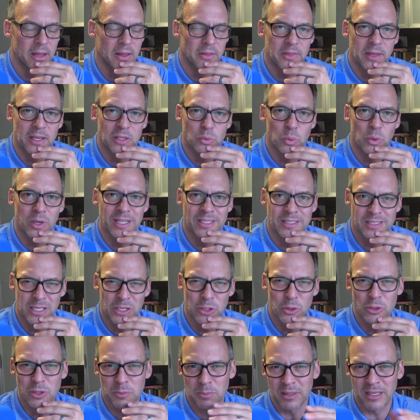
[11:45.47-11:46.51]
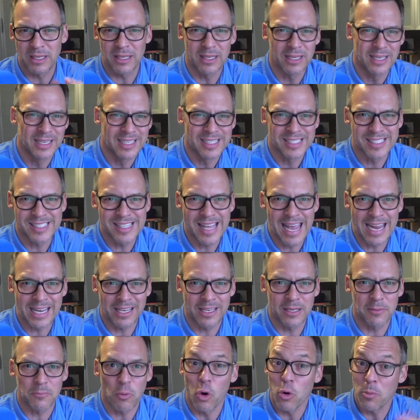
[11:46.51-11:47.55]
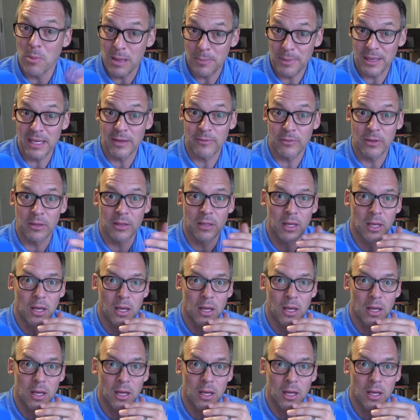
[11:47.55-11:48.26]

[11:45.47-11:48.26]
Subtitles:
things will continue to be stagnant or maybe even